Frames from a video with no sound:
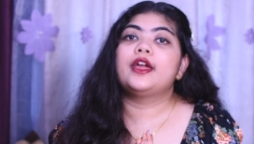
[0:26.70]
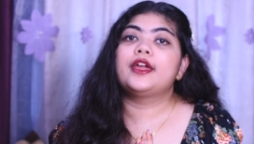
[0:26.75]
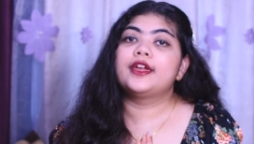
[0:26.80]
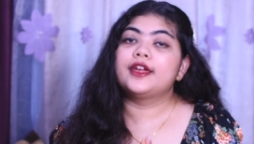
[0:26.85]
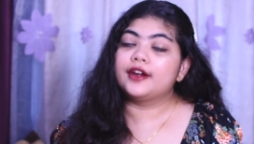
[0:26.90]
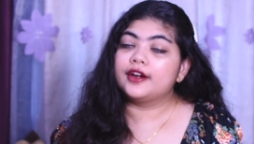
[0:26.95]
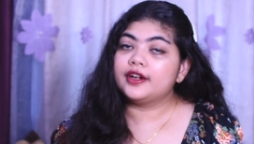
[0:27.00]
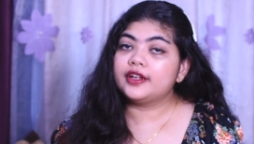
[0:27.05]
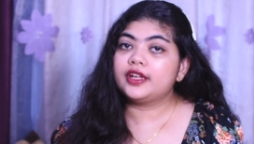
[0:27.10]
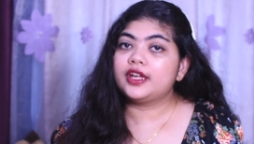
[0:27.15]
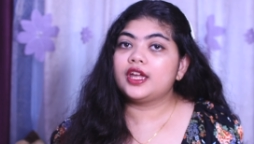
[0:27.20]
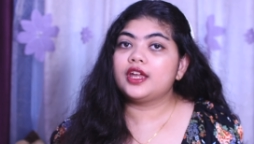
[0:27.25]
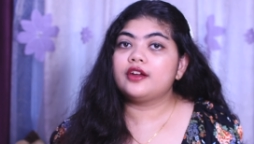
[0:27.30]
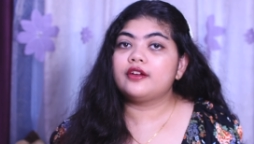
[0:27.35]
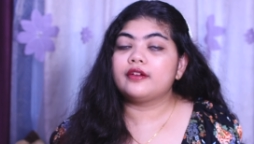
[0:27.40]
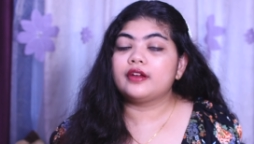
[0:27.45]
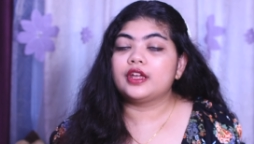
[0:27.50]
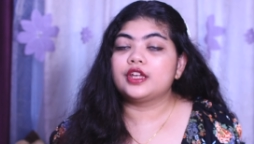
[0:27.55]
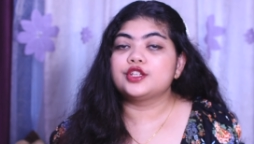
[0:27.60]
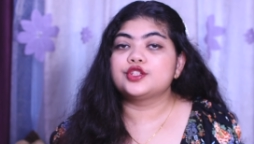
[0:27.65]
hair
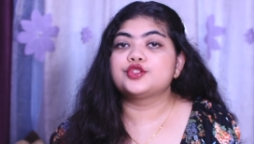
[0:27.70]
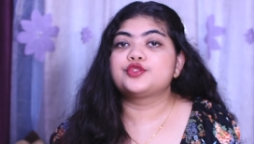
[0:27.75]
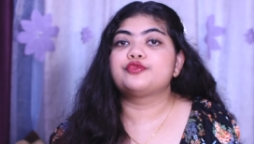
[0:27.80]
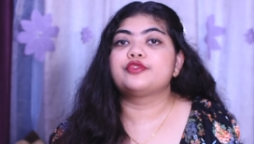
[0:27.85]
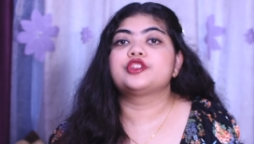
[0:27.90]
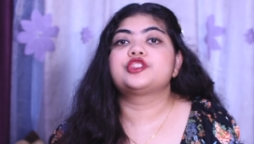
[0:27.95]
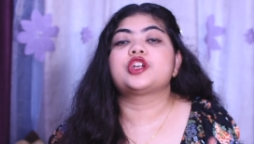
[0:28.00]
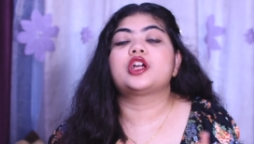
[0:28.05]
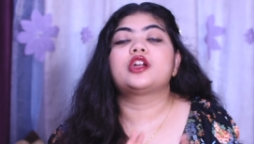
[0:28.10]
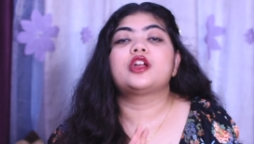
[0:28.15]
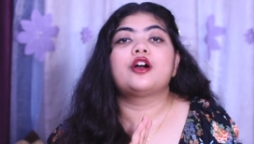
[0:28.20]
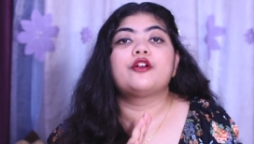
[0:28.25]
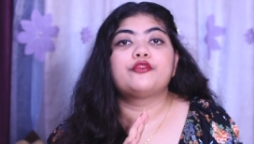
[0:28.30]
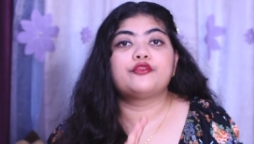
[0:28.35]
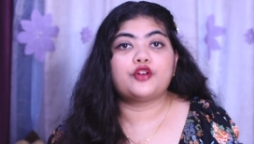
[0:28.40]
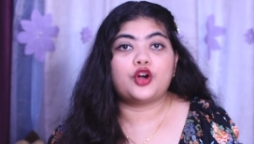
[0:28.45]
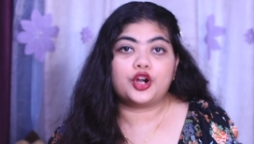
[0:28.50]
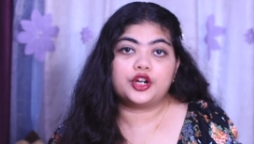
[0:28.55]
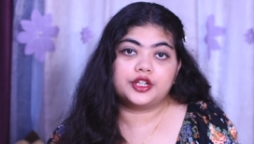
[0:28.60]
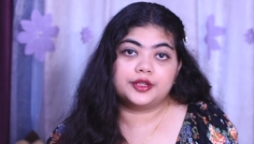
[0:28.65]
care range which are
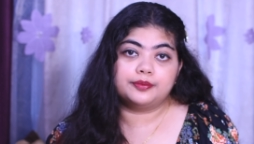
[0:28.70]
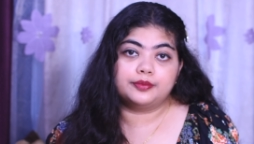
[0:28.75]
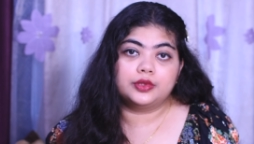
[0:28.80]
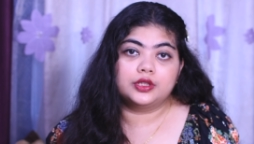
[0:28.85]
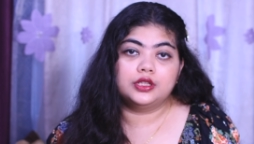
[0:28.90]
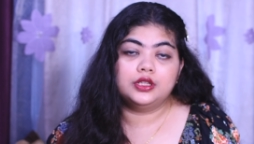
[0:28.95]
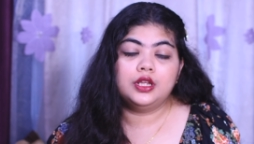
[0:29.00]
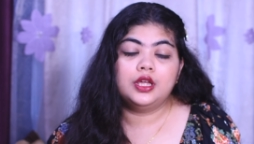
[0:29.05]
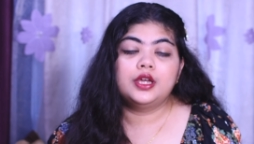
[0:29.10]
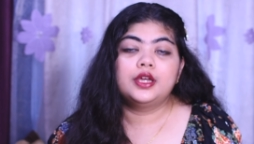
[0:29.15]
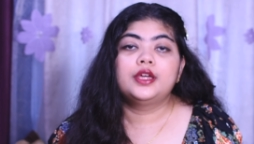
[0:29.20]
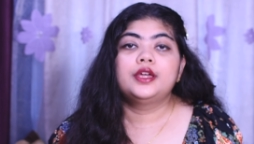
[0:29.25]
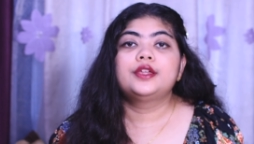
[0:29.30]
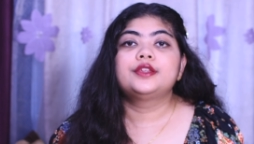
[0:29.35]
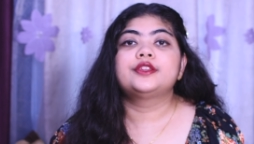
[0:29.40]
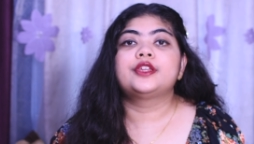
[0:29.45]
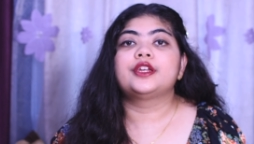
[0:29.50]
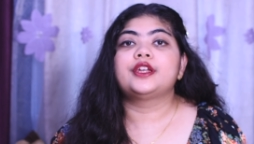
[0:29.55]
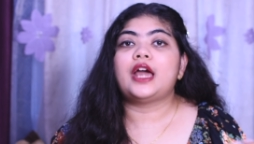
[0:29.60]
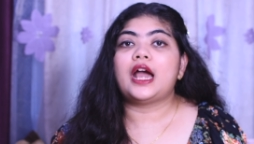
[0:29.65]
affordable,
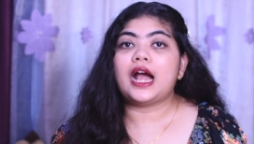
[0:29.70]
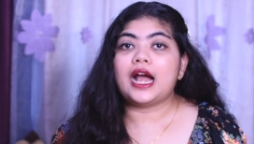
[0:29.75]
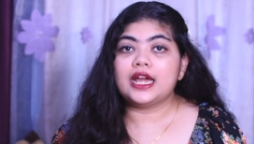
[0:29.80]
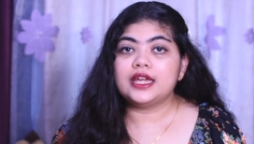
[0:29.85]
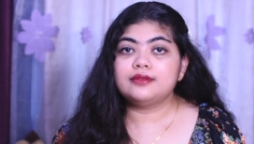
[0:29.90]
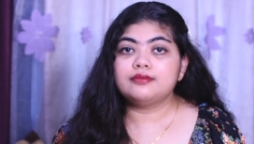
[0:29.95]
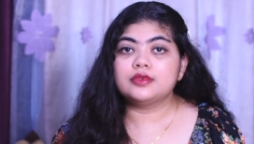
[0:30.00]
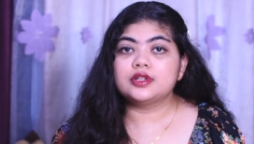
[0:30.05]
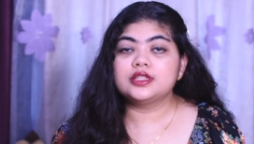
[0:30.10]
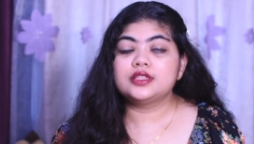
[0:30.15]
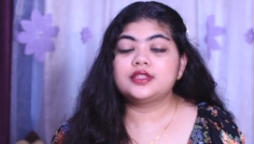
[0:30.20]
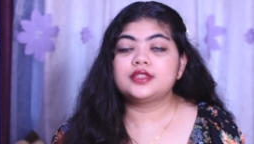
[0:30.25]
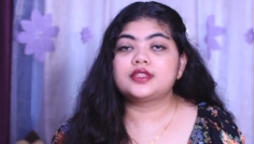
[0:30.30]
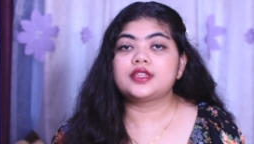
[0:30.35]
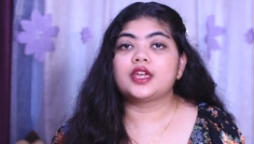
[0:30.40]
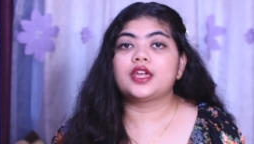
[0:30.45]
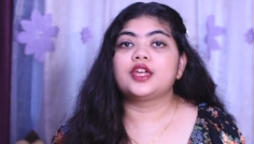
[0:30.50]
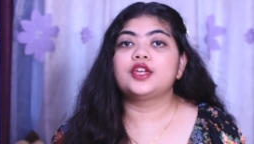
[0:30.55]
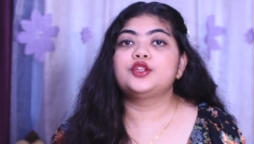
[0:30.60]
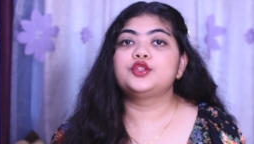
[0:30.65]
then I must
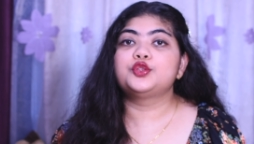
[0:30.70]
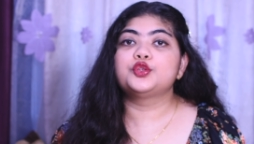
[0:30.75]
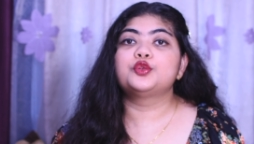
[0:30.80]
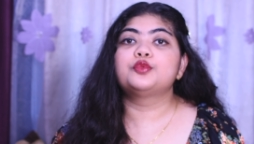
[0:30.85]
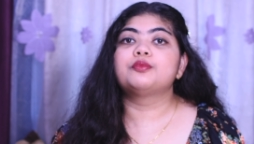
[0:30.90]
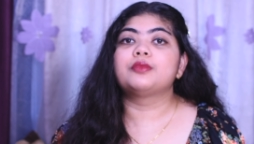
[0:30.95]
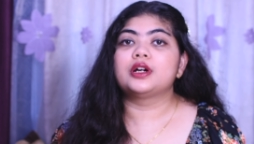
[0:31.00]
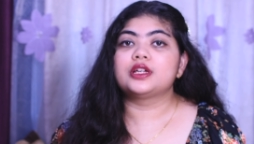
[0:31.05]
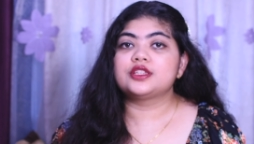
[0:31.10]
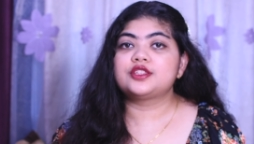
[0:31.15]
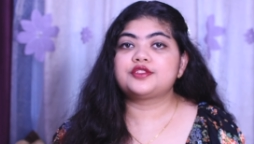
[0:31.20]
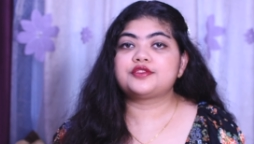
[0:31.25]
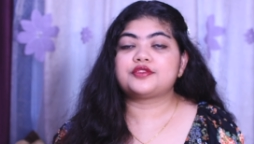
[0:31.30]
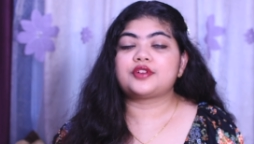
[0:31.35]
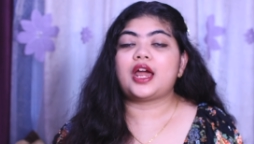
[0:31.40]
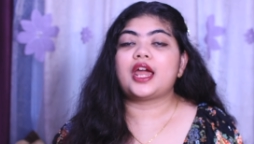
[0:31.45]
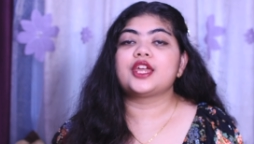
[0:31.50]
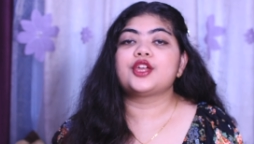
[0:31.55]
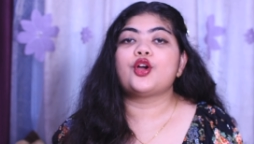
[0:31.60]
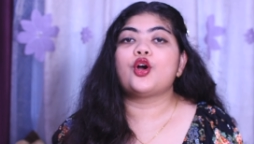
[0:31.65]
say you must
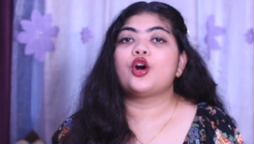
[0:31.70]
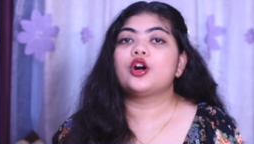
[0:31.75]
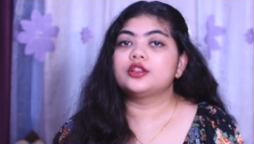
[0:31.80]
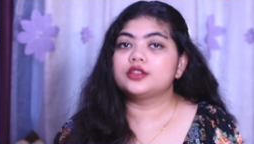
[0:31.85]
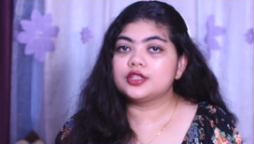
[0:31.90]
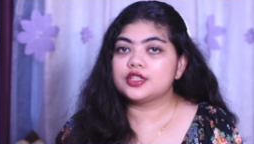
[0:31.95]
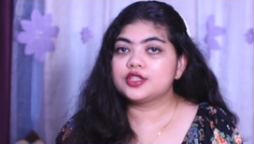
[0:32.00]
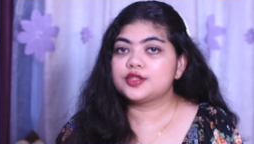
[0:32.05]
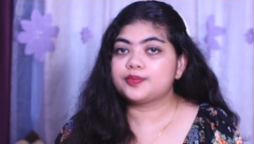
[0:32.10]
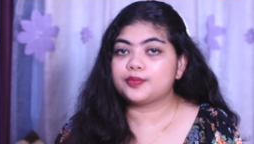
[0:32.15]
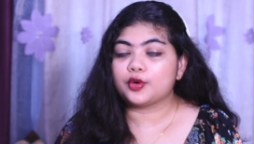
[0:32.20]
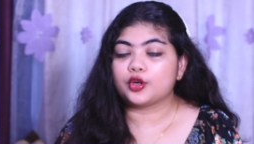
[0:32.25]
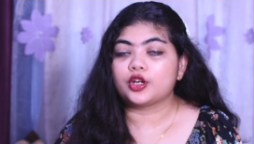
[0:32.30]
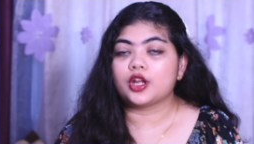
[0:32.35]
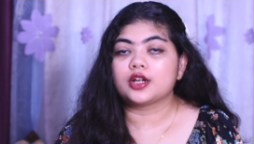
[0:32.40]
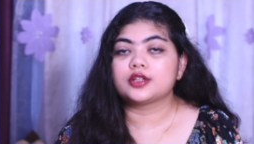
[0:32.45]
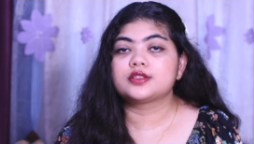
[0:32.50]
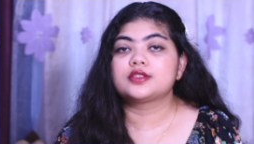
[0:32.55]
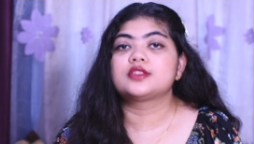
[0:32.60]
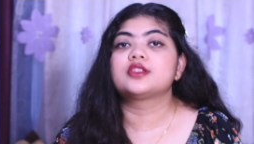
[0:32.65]
try all these
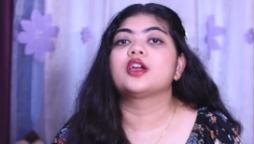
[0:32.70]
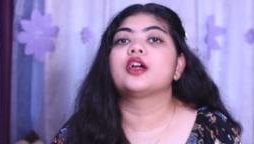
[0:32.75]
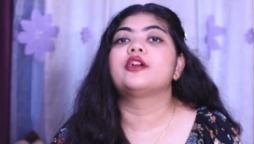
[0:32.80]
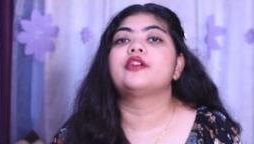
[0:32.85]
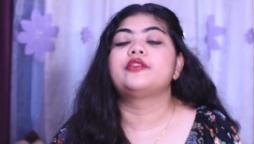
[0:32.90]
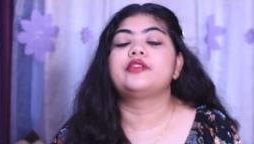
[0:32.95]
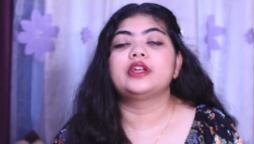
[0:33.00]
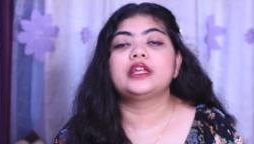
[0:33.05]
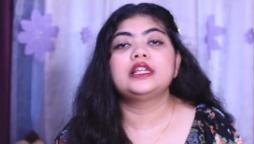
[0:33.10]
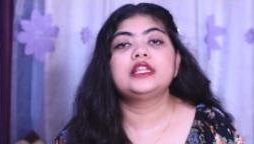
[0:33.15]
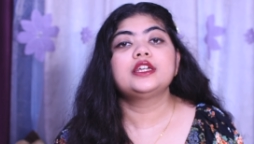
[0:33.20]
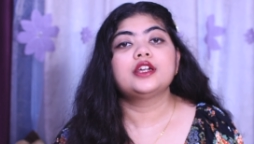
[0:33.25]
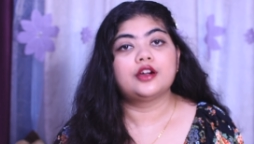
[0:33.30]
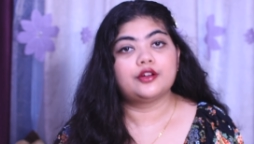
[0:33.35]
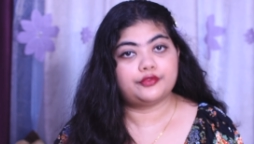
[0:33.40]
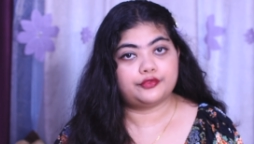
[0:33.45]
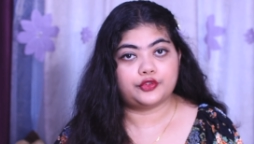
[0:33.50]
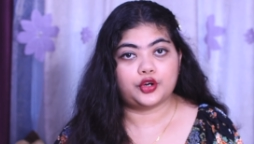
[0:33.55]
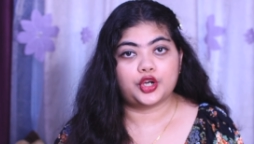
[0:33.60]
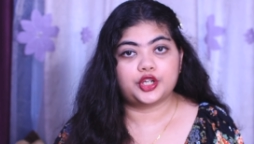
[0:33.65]
products. They are really
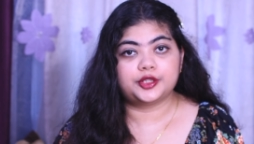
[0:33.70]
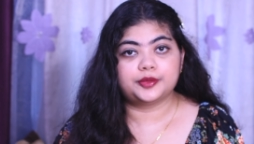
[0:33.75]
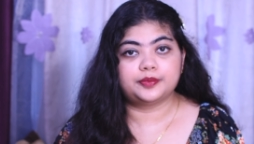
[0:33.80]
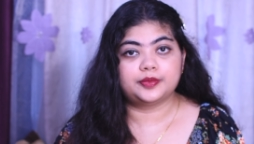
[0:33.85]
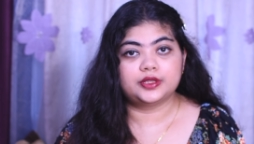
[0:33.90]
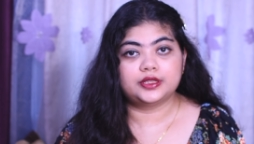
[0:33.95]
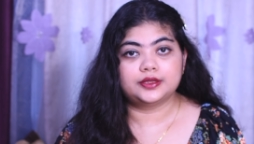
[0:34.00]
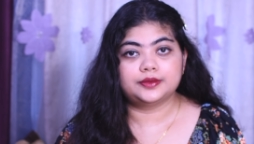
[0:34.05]
affordable.